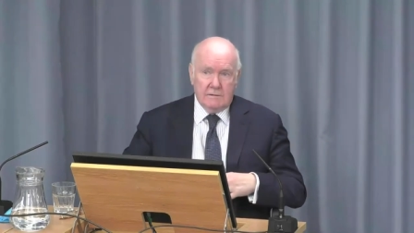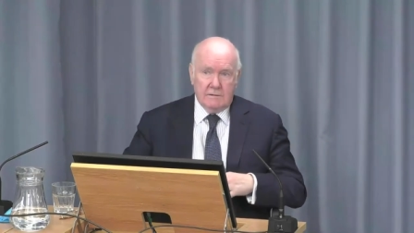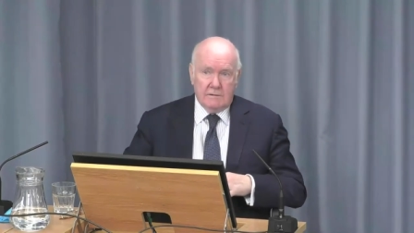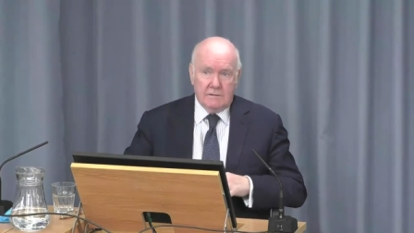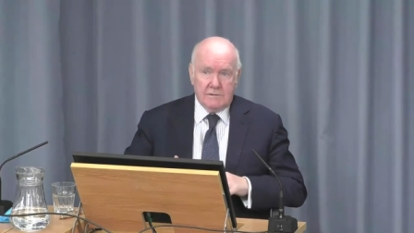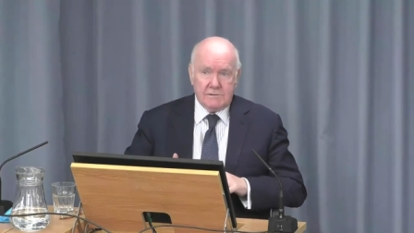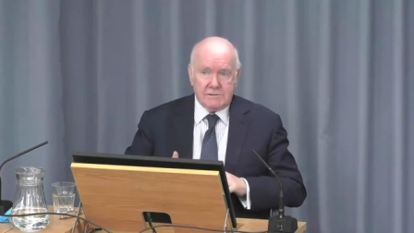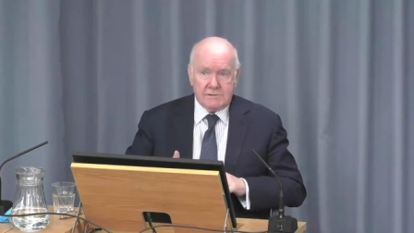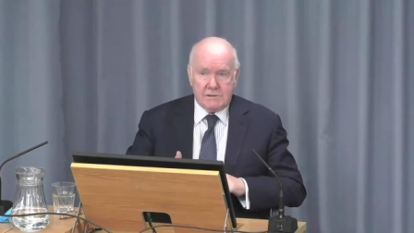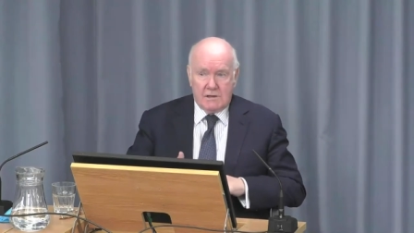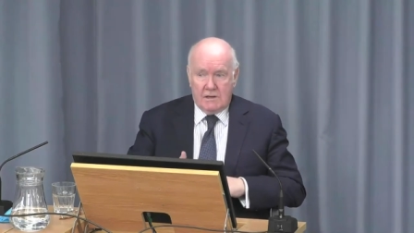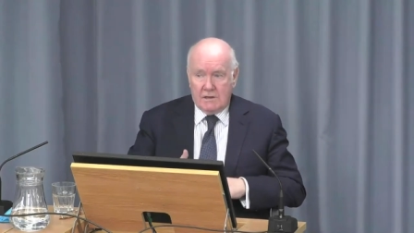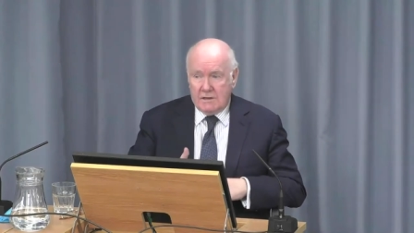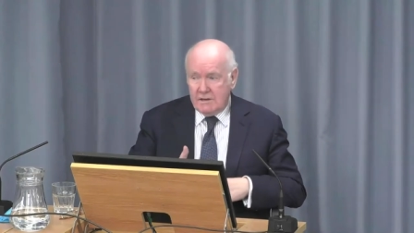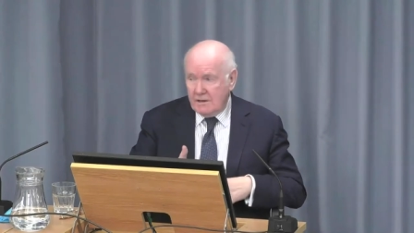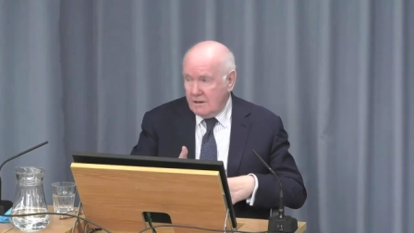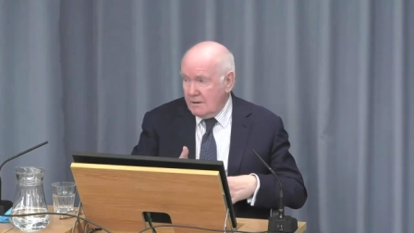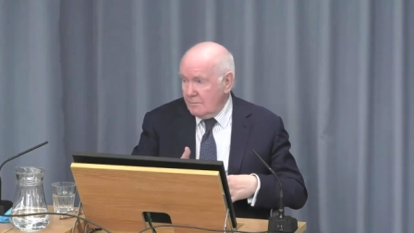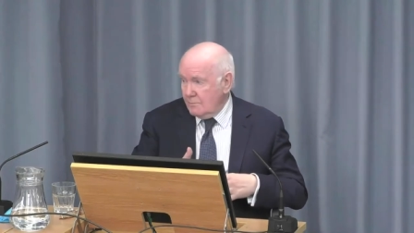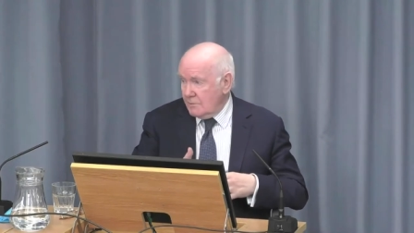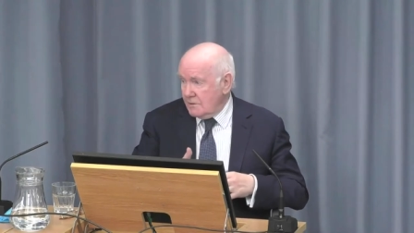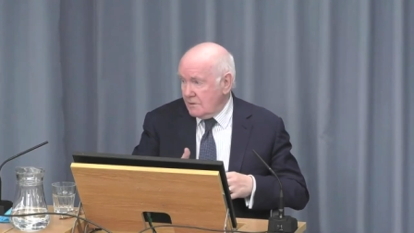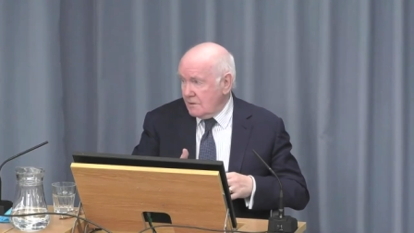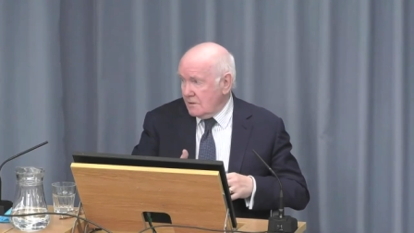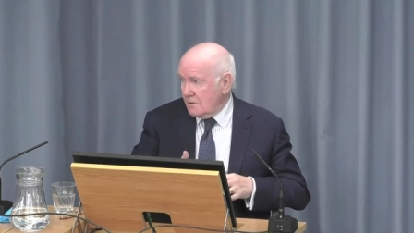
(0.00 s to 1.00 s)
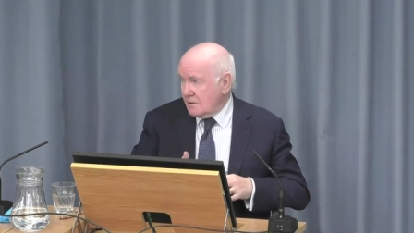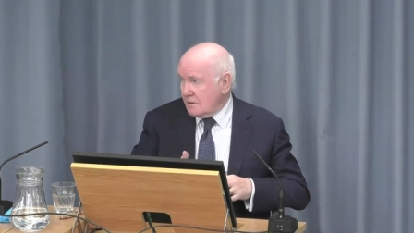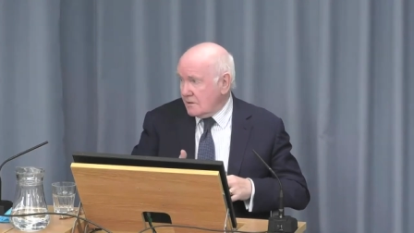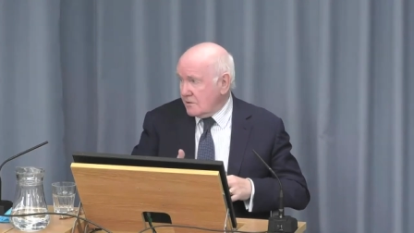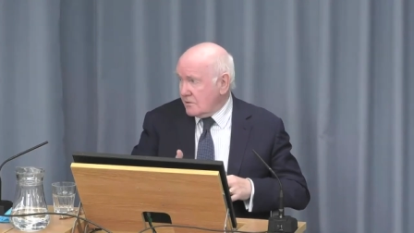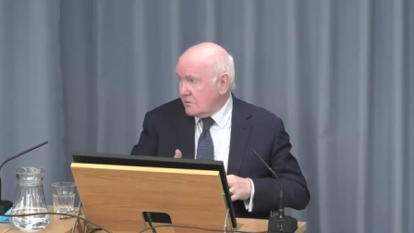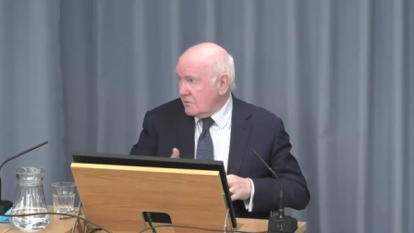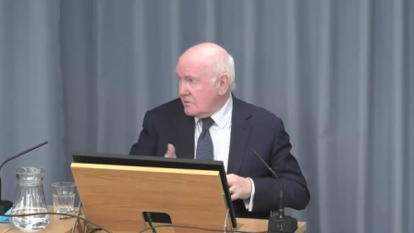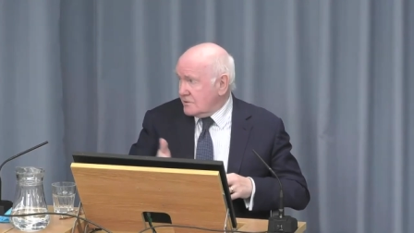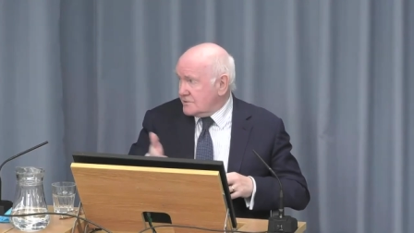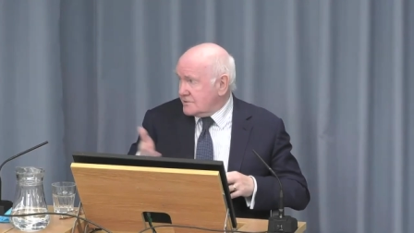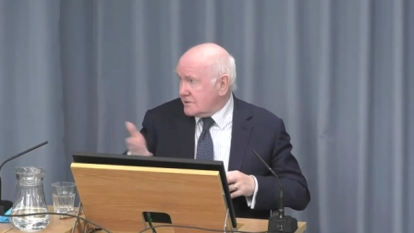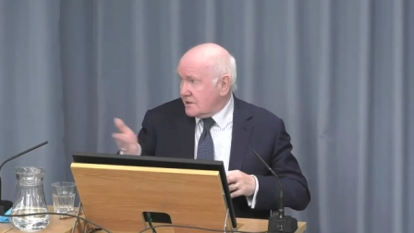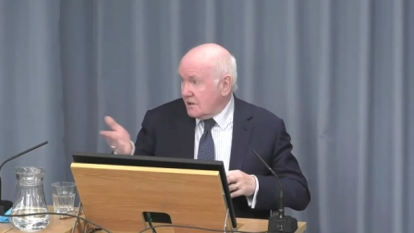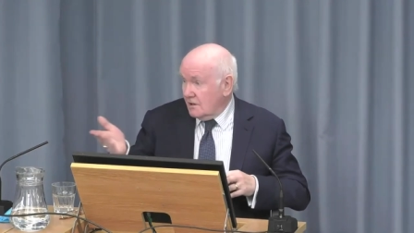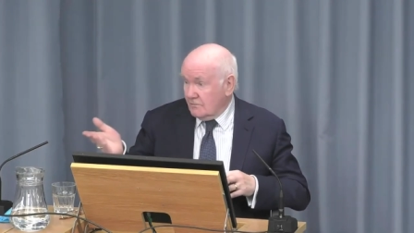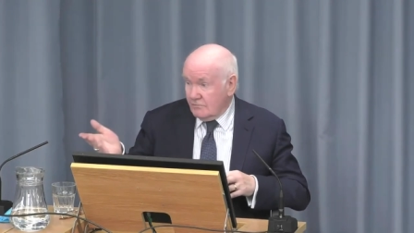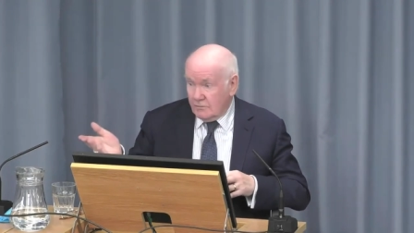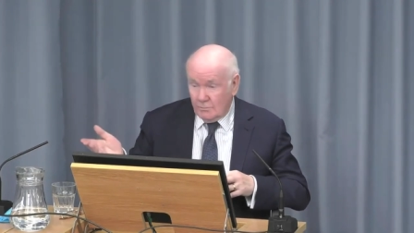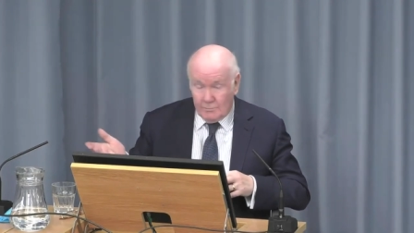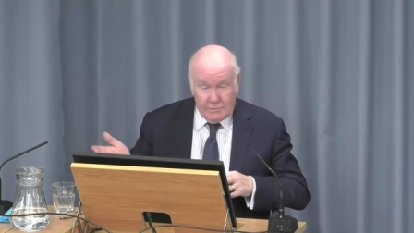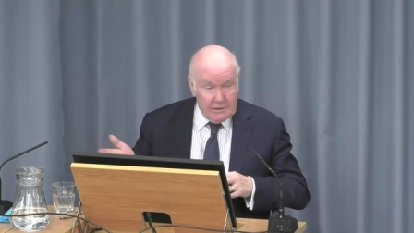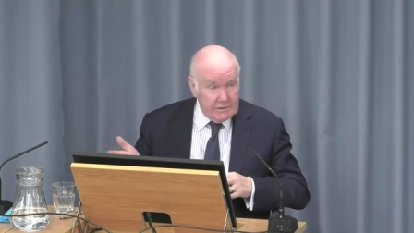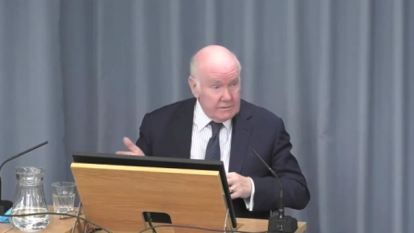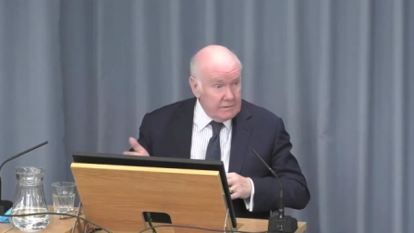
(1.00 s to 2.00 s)
there's agreement across
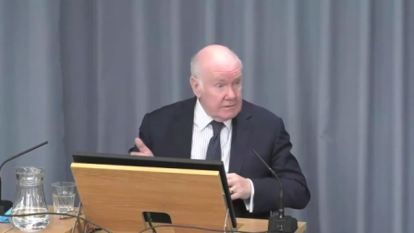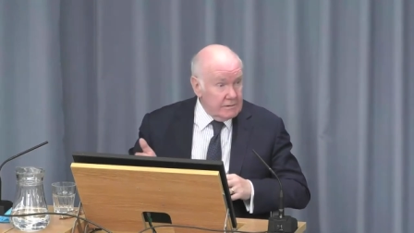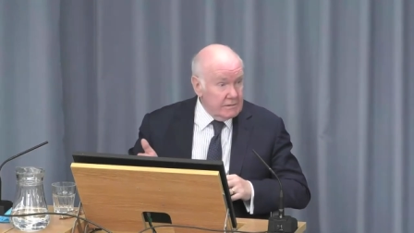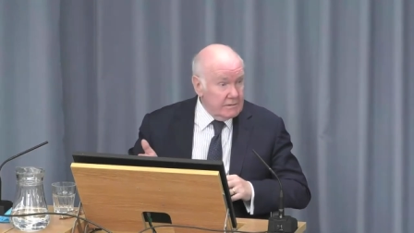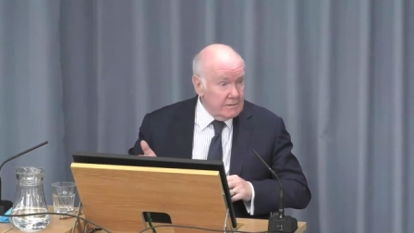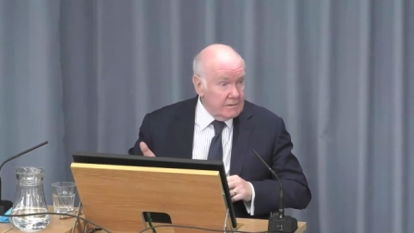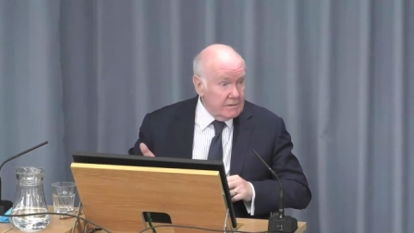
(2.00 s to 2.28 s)
government